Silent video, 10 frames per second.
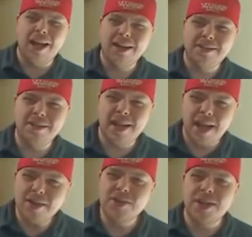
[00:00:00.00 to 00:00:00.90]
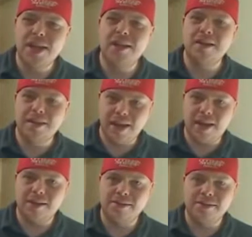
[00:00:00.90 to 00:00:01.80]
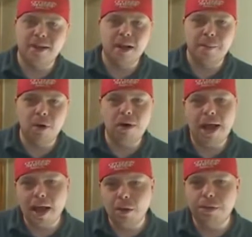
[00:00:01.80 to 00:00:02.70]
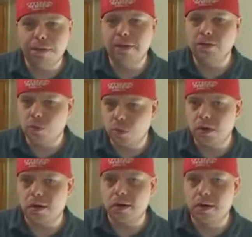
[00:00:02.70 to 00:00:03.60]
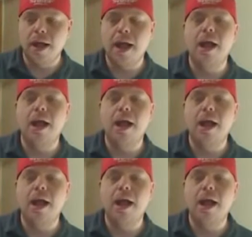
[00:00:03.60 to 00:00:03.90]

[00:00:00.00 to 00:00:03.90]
And it's an educated guess about how things work,